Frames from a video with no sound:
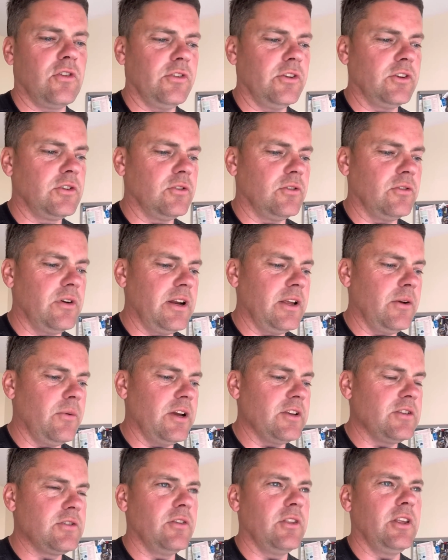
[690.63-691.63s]
on the door
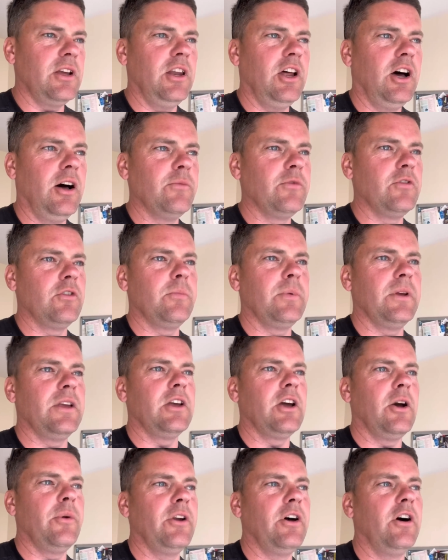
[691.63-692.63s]
anyway, so the alarms would have been
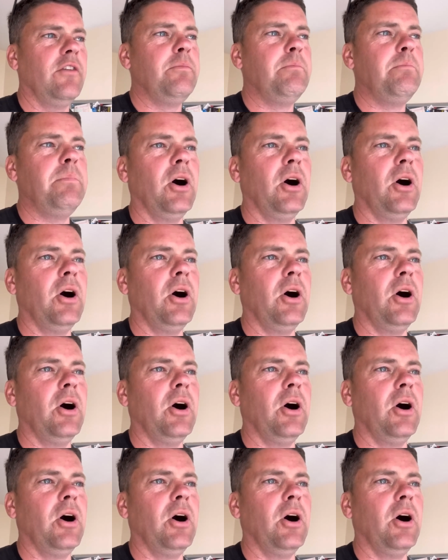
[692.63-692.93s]
going off.